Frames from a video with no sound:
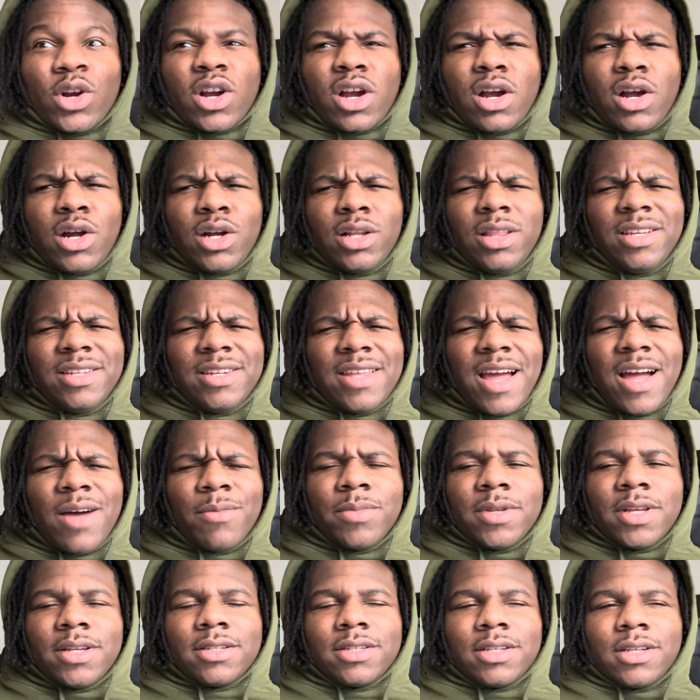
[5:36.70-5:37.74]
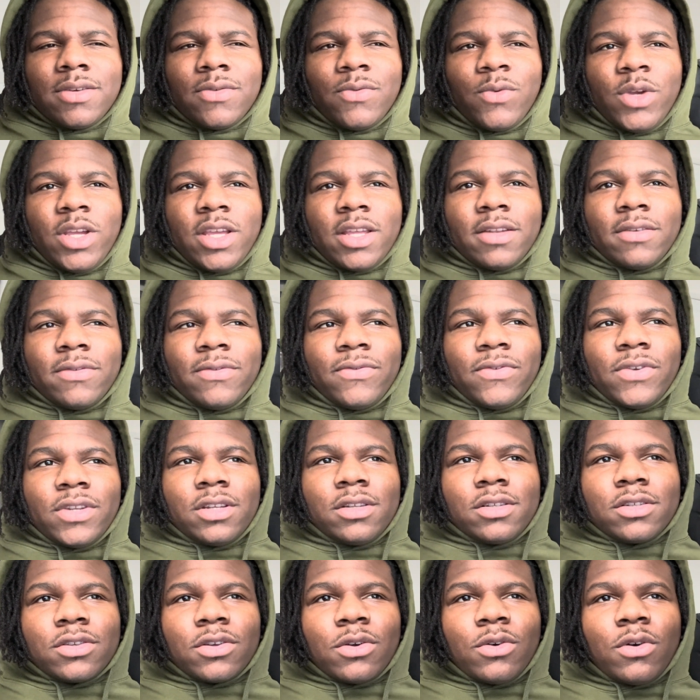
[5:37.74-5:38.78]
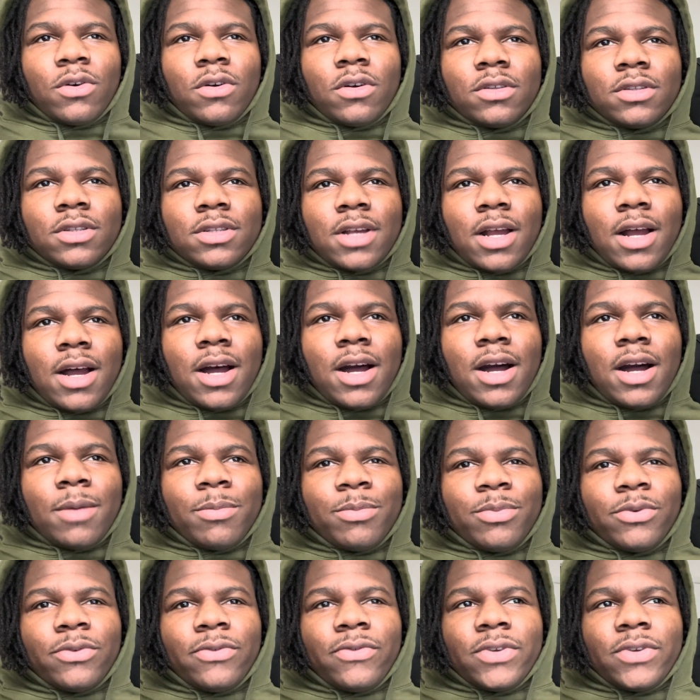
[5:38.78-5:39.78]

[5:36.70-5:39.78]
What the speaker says: currently down, but let's see if we can finish on top.